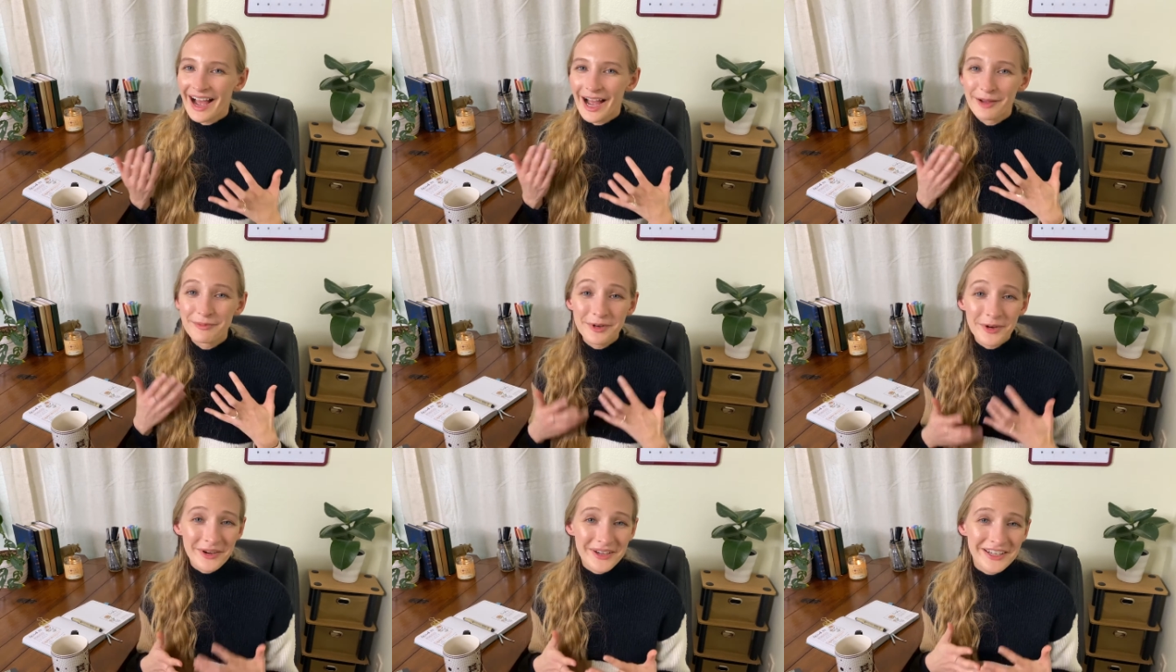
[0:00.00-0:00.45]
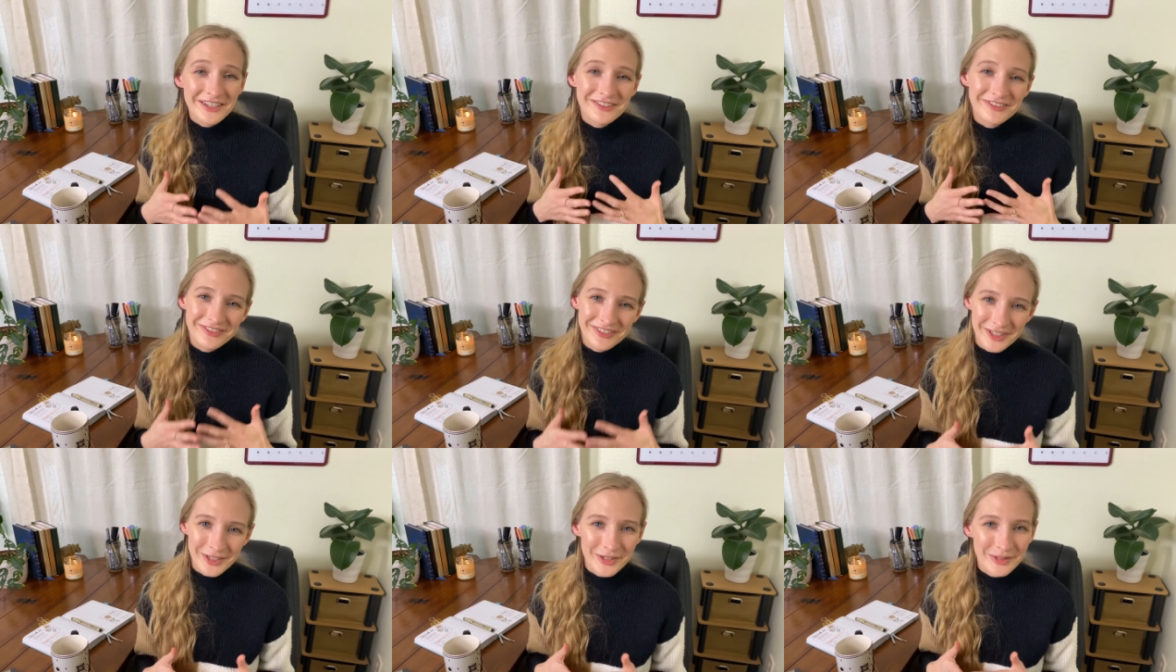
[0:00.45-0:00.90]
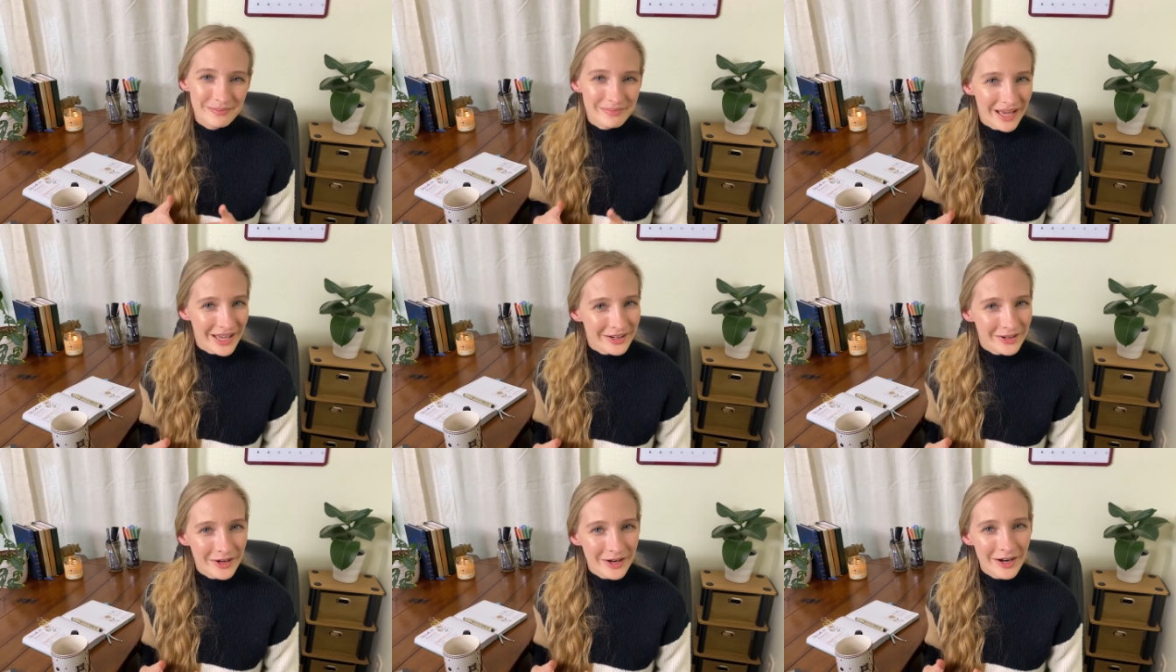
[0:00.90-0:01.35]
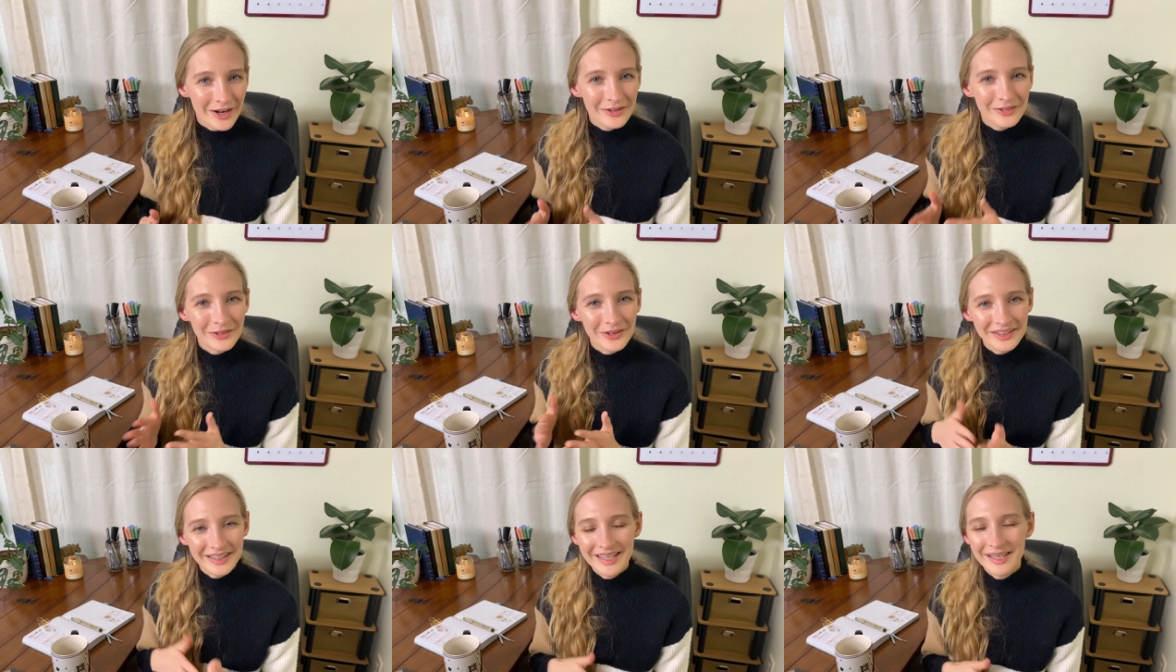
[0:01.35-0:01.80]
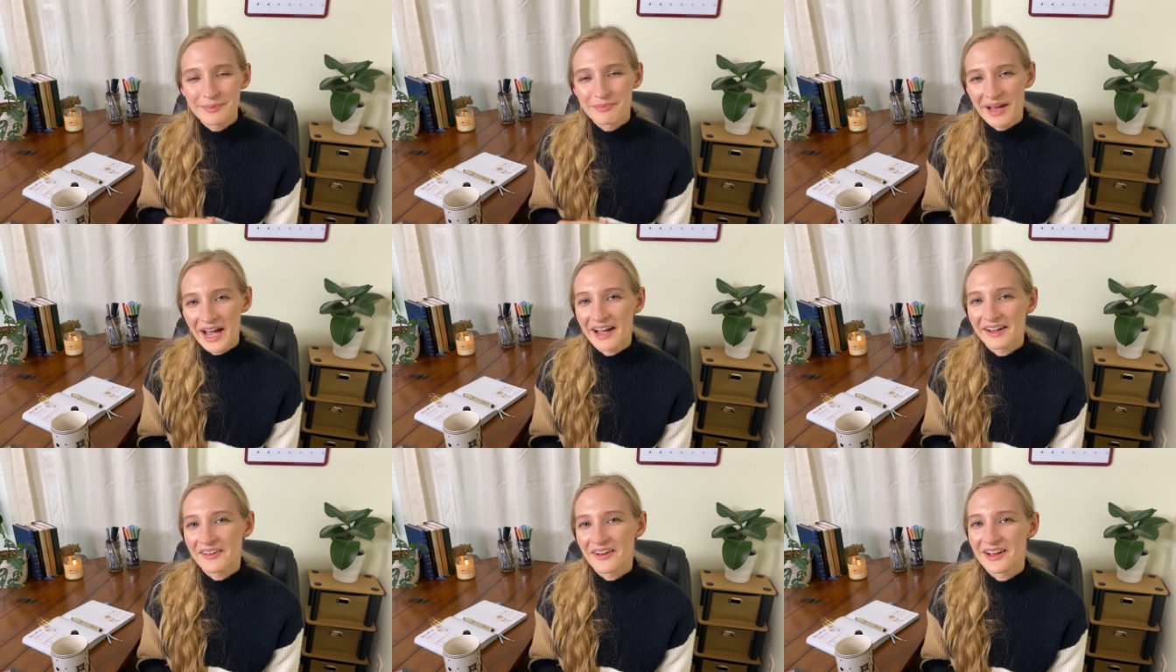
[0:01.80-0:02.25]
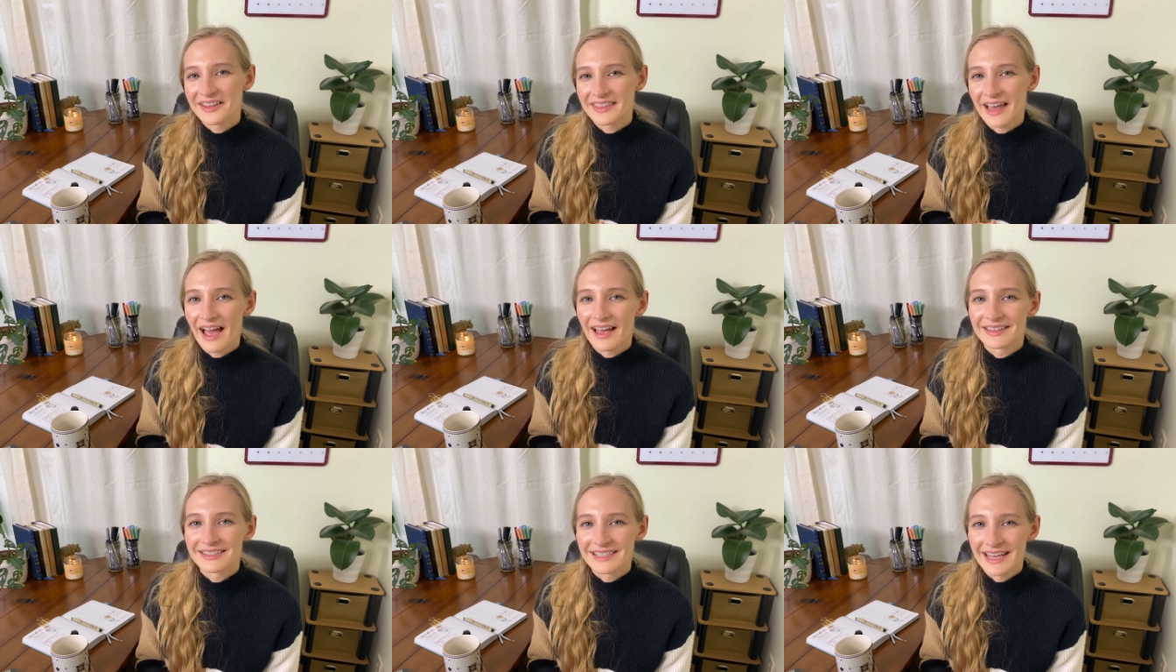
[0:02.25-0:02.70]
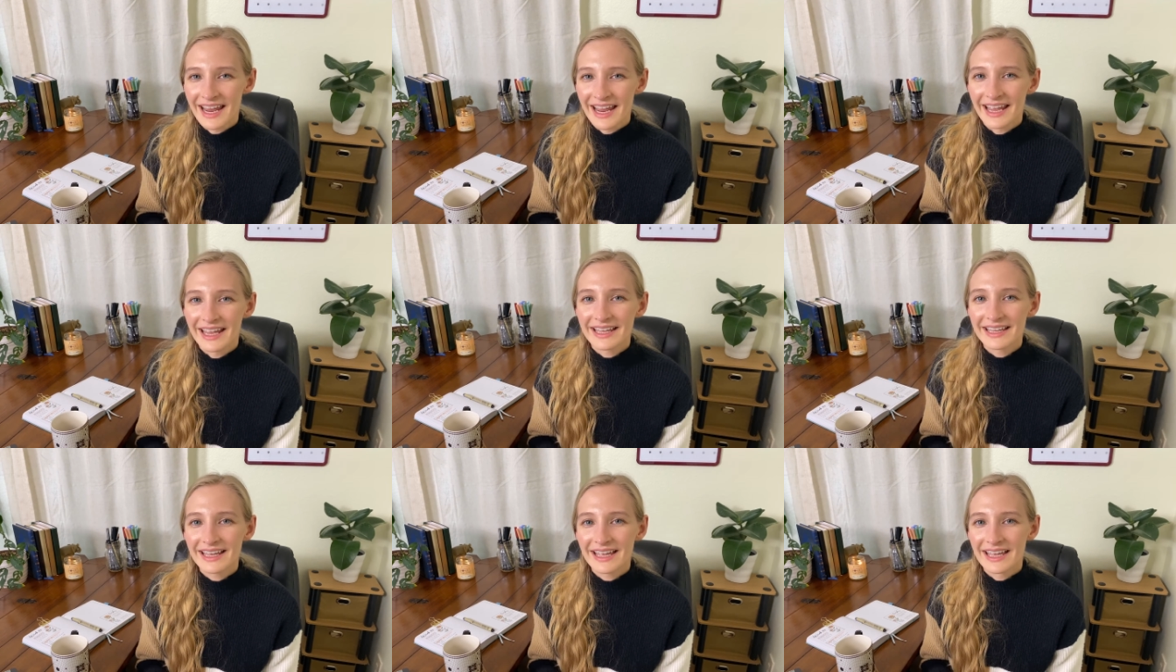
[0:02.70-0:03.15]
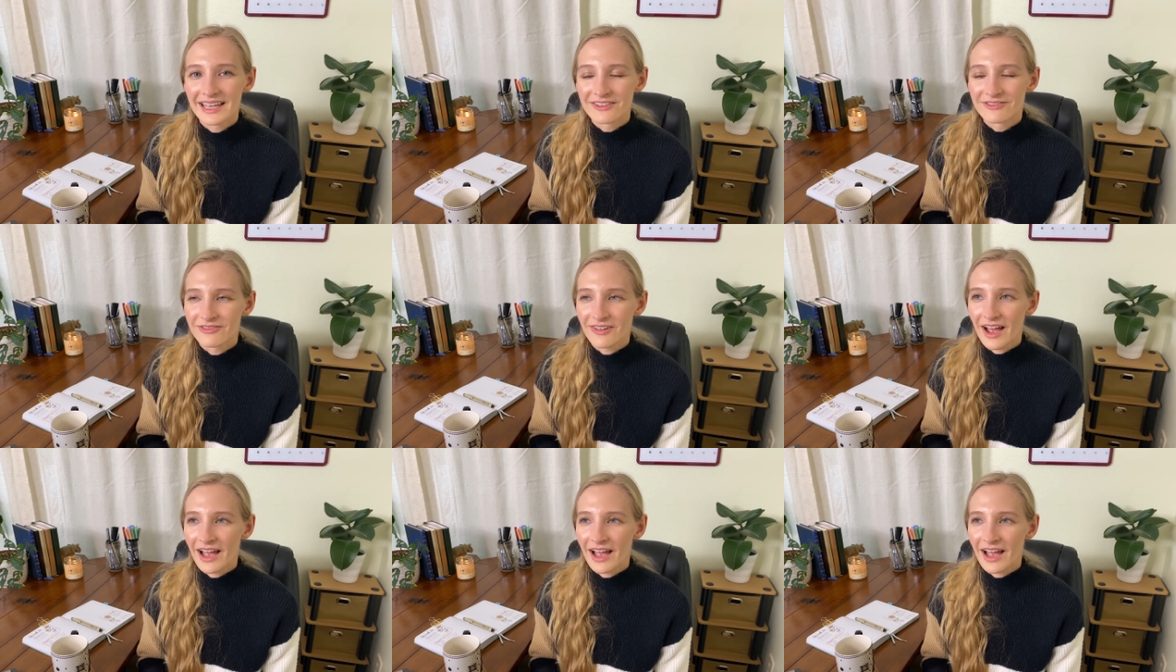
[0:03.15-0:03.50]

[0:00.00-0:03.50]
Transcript: I'm going to feel better looking back on that day if